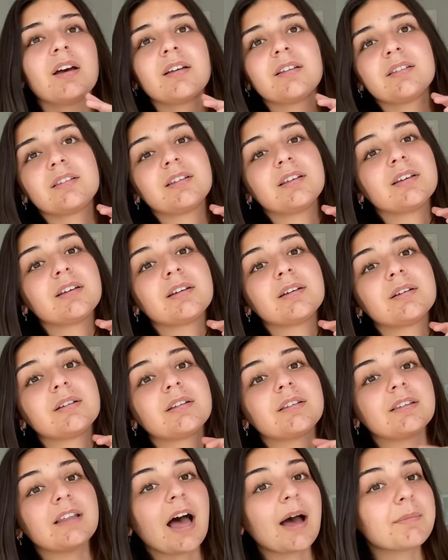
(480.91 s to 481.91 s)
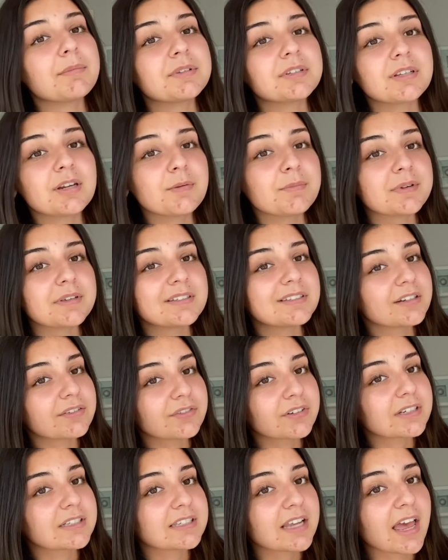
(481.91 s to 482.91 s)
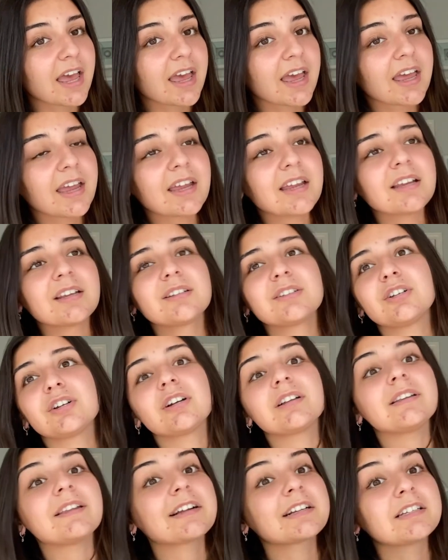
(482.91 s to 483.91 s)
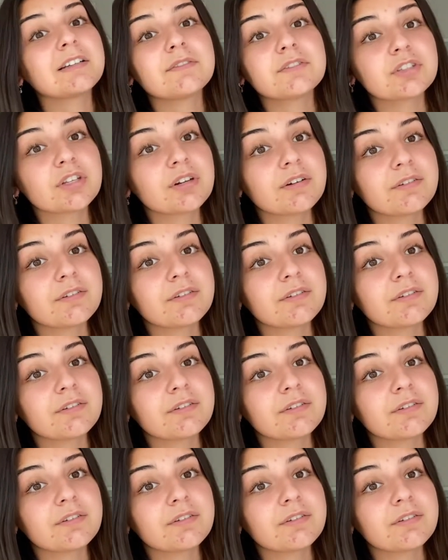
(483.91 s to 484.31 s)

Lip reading: the lab is going to be a different day, your elective is going to